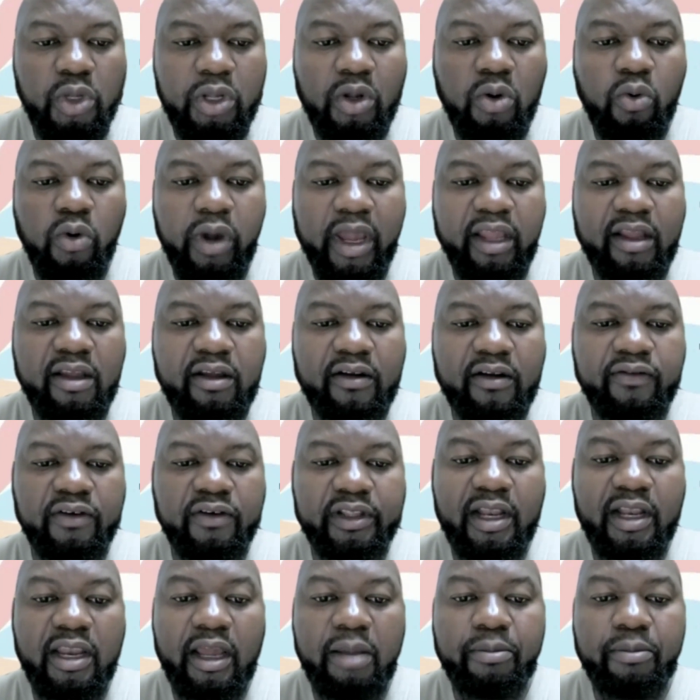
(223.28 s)
Doing work
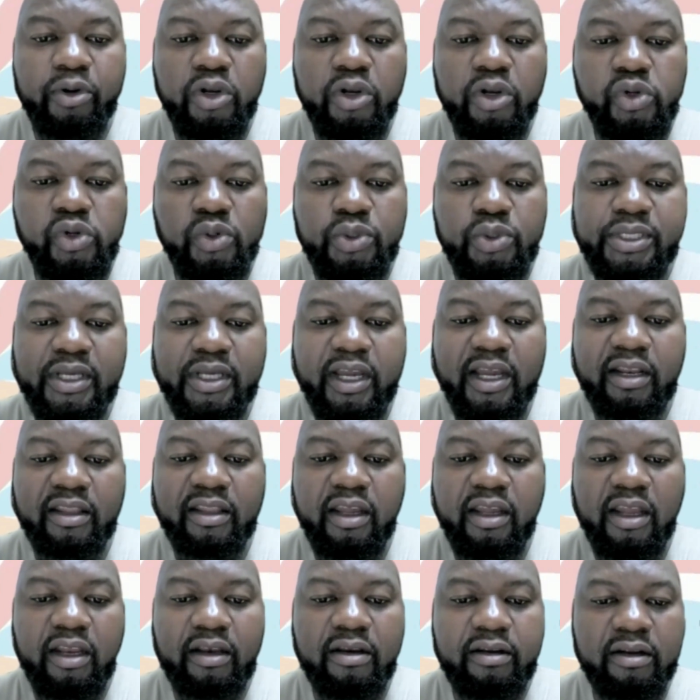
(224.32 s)
for the lime producer and
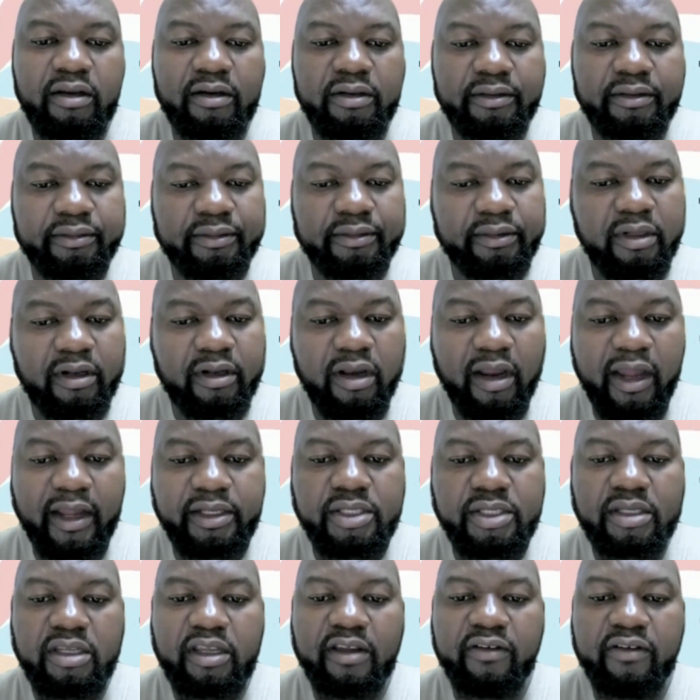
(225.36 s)
the end
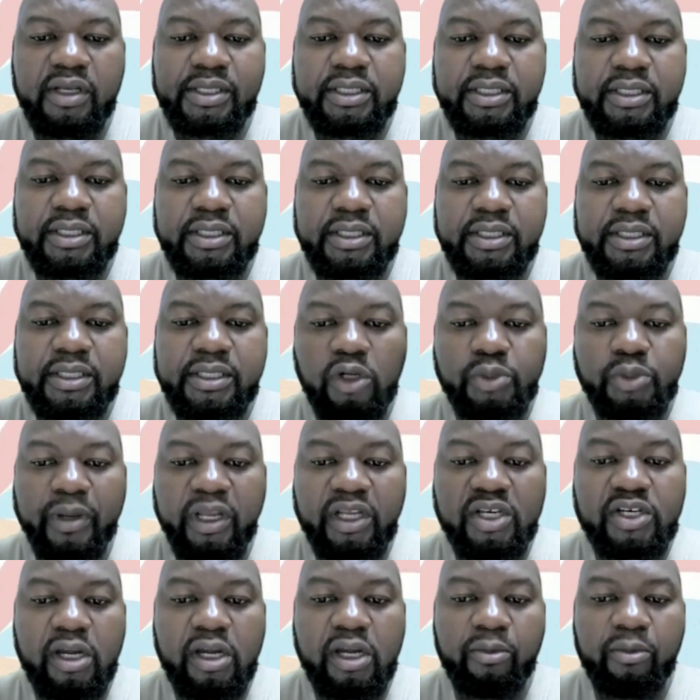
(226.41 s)
client give us a full
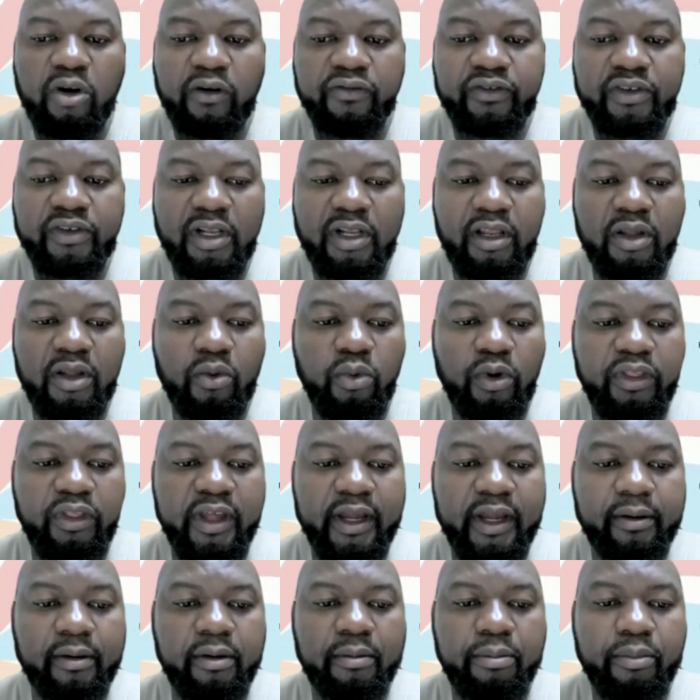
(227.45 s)
spectrum of dealing with
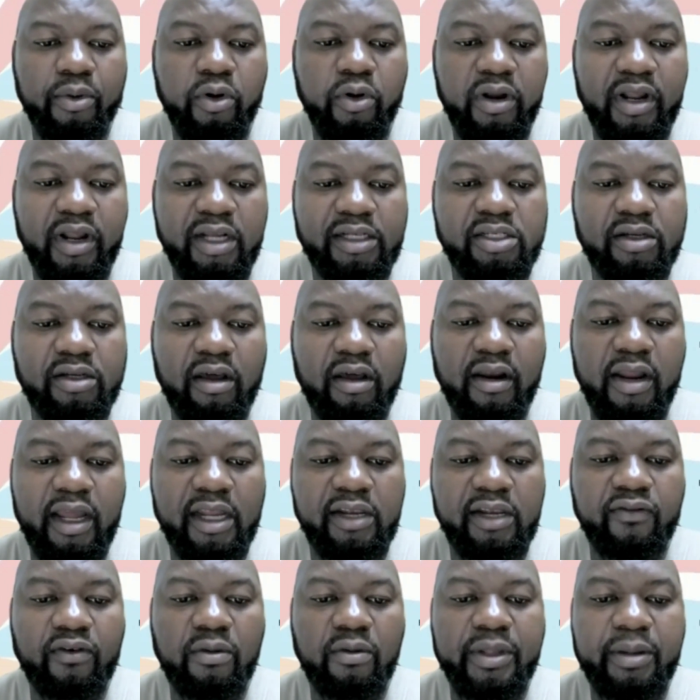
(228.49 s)
a product
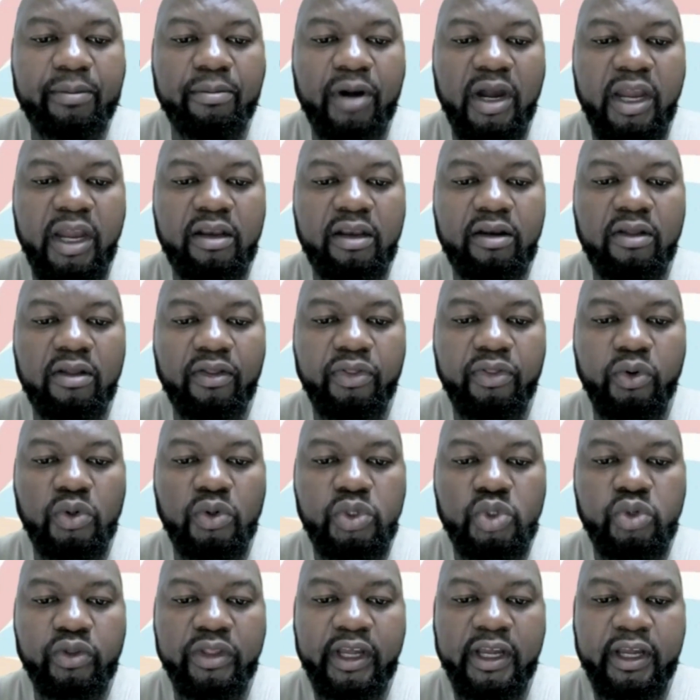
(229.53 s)
right from the mine
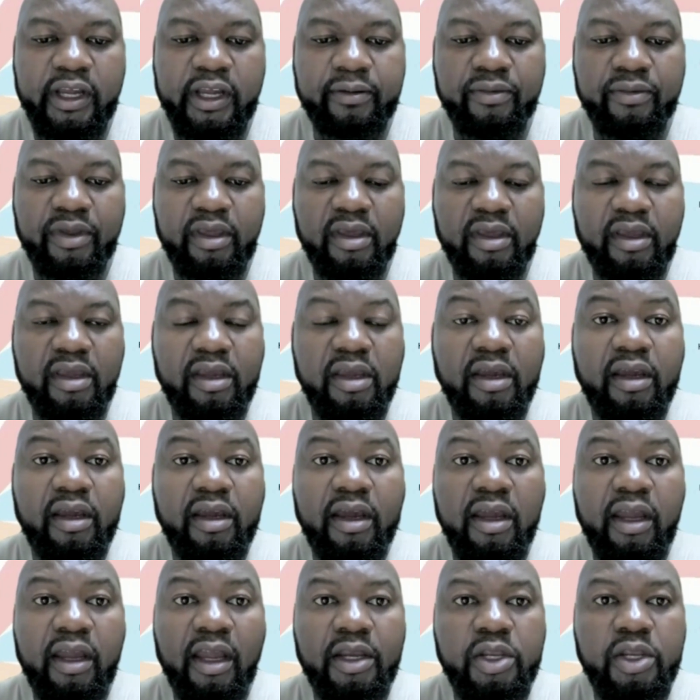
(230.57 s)
through to the
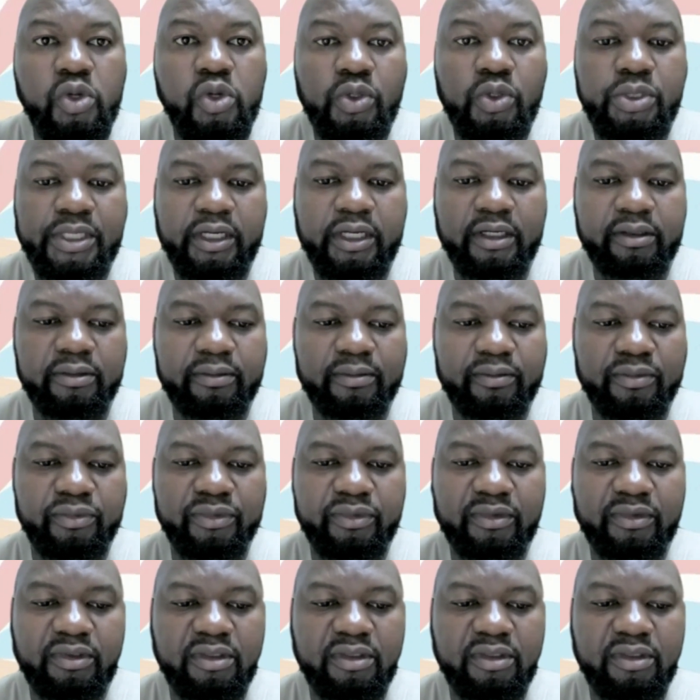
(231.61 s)
end user.